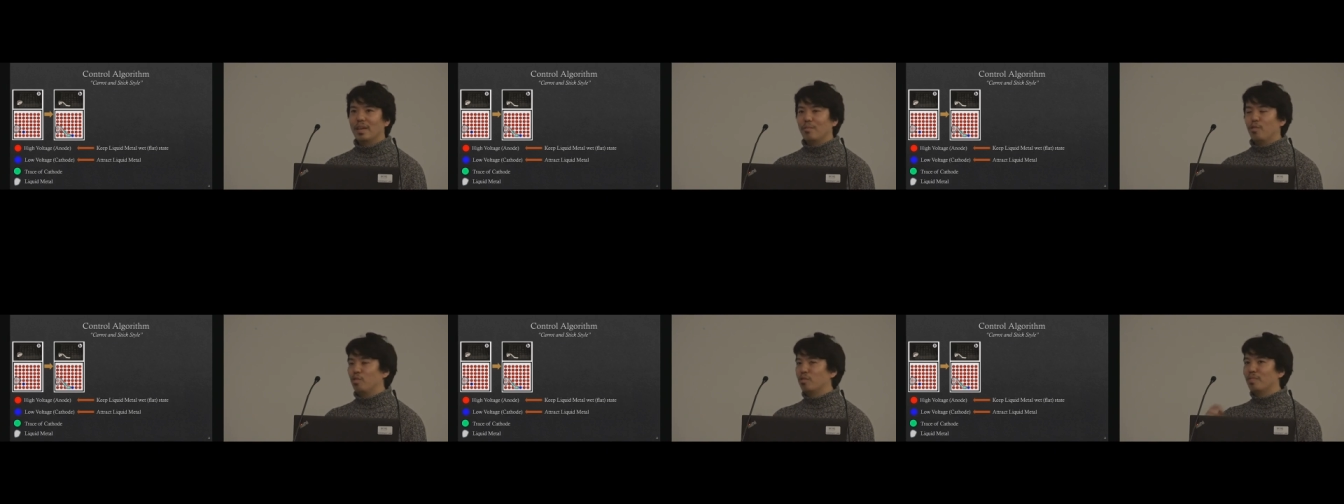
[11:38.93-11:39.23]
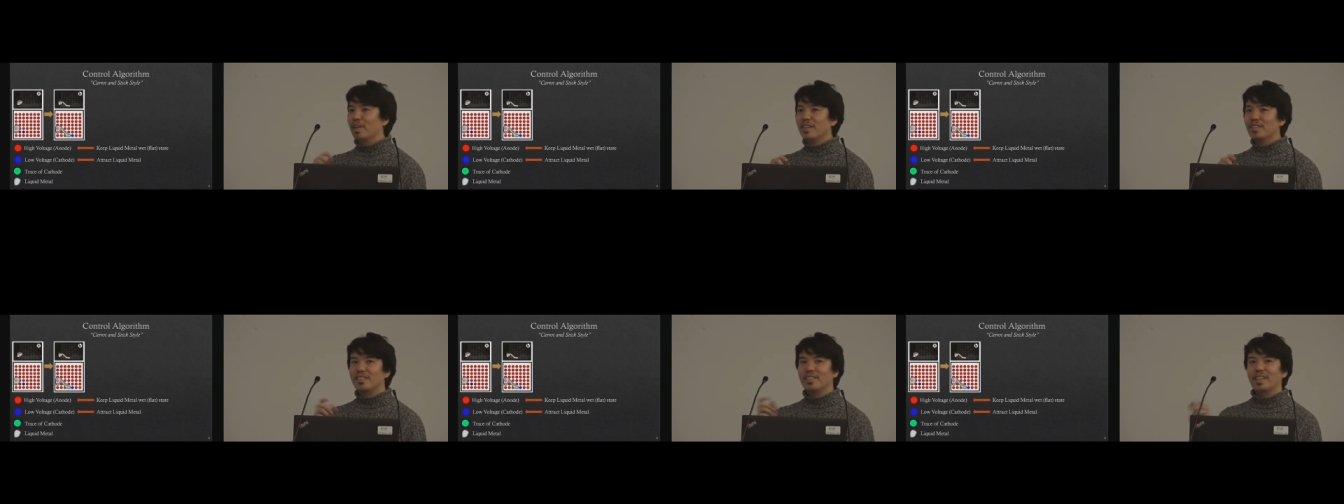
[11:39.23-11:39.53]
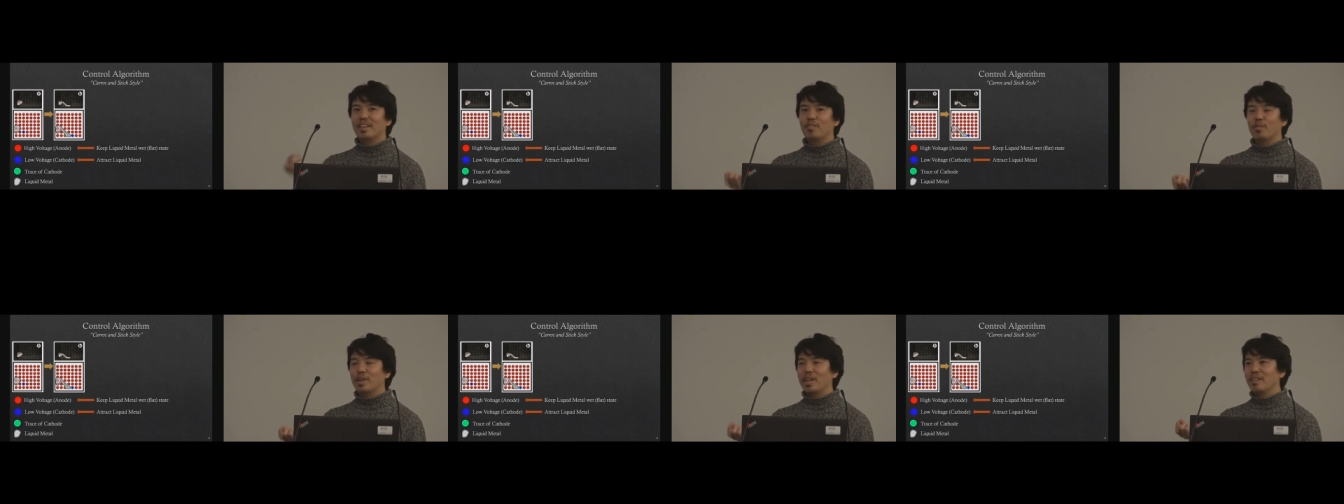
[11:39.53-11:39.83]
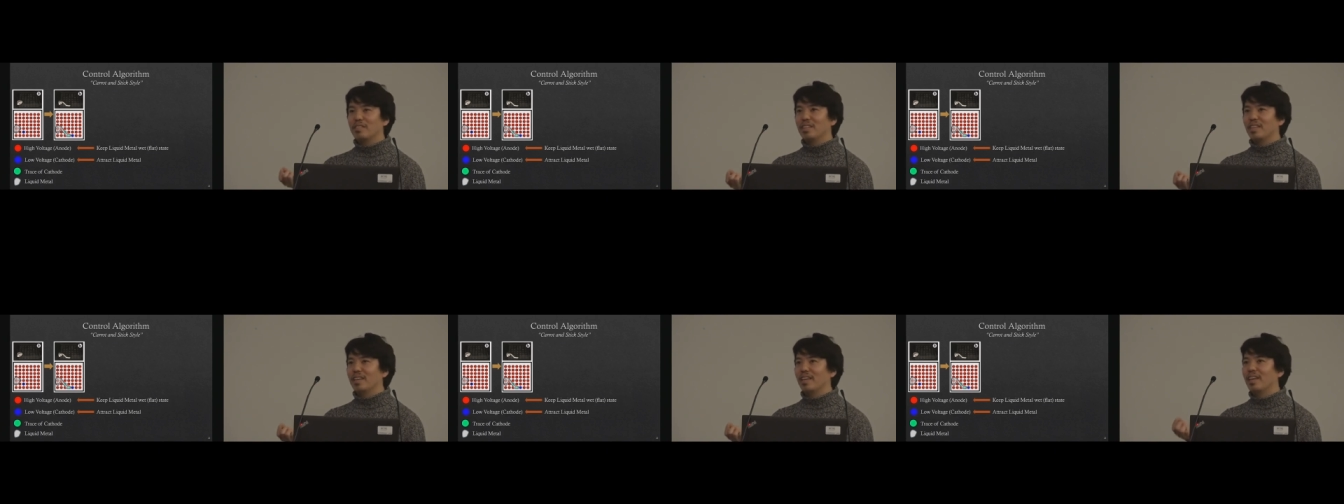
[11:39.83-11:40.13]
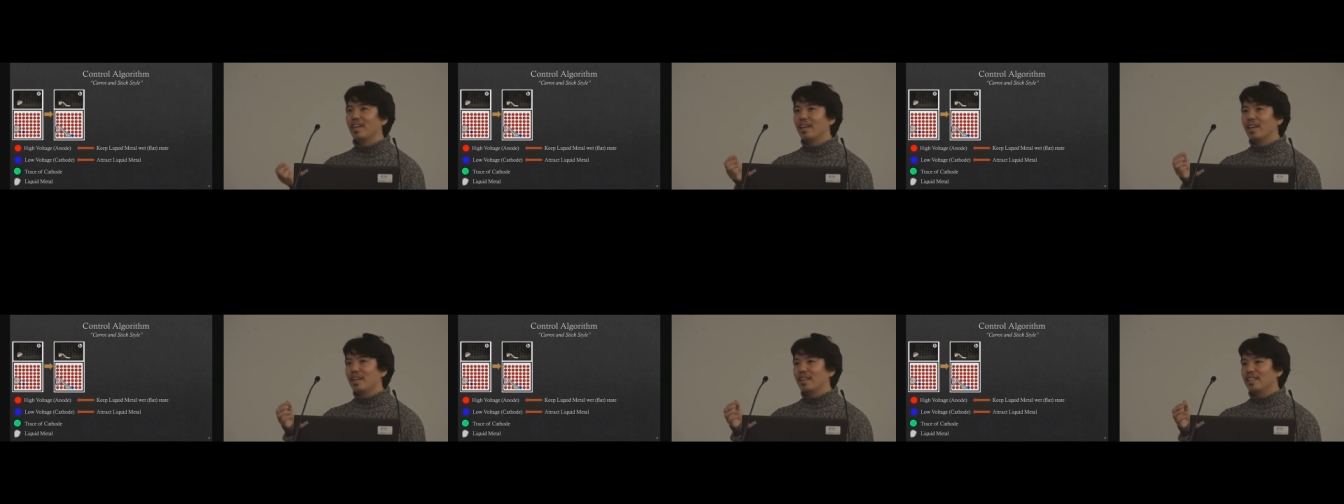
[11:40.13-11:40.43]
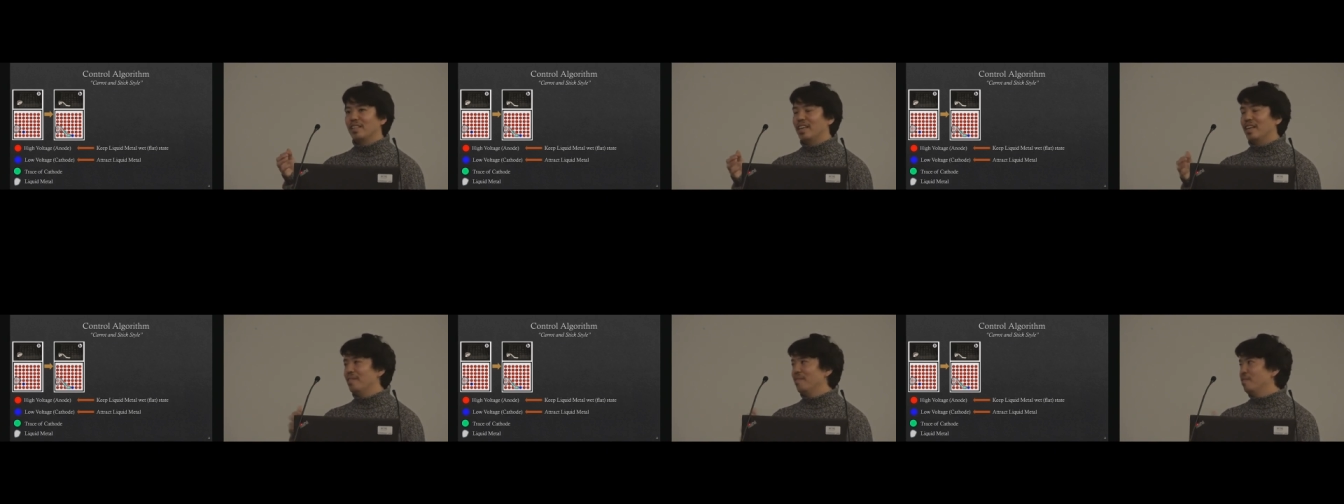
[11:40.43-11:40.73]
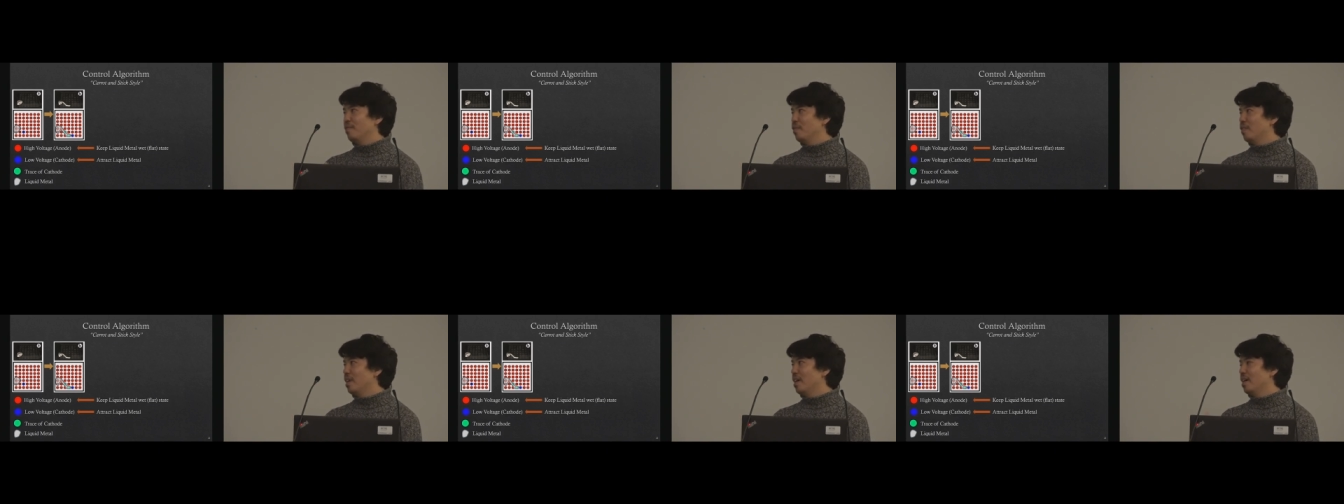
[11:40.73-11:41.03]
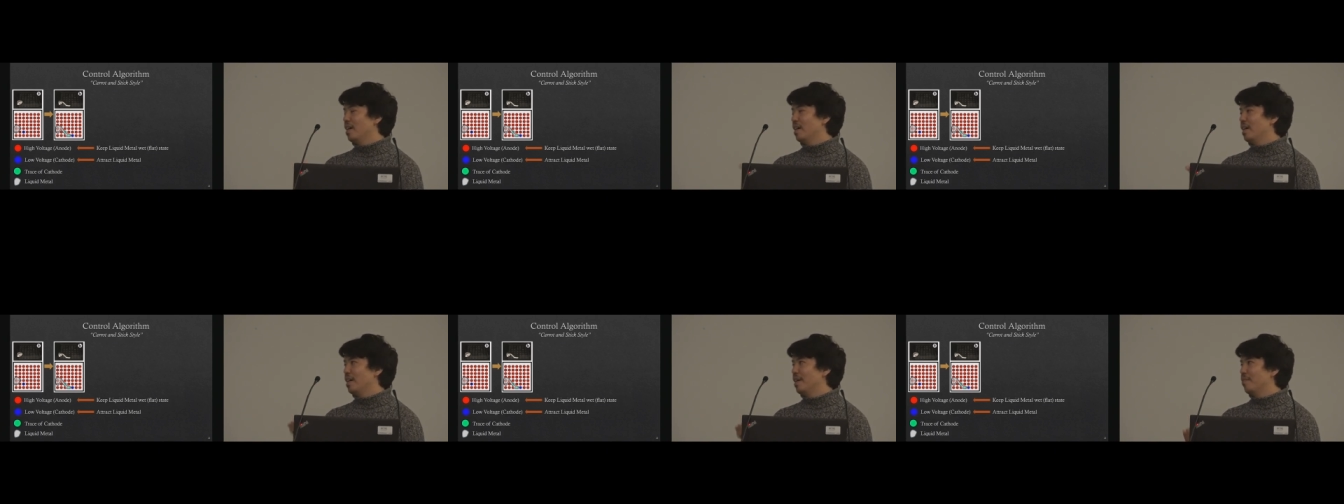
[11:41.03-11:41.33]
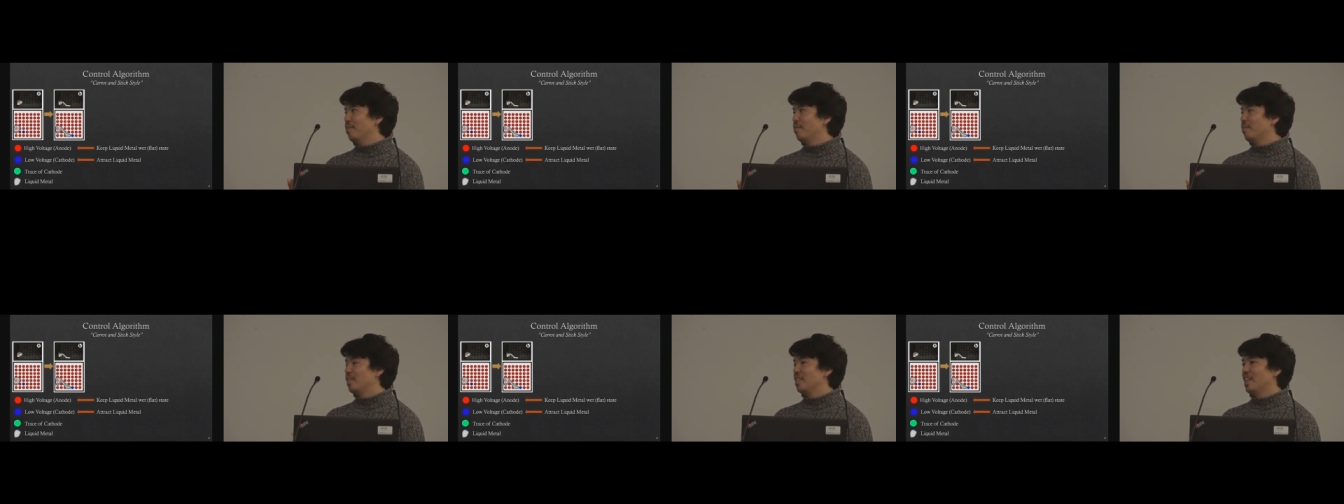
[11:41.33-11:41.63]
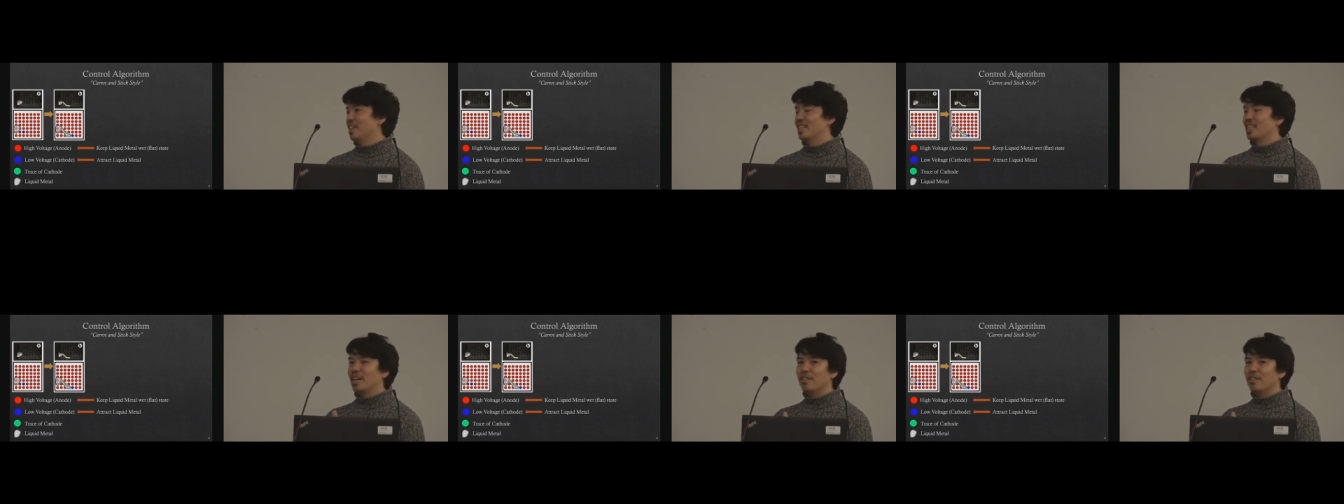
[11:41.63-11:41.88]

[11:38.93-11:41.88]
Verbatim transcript: Because once they connect it, their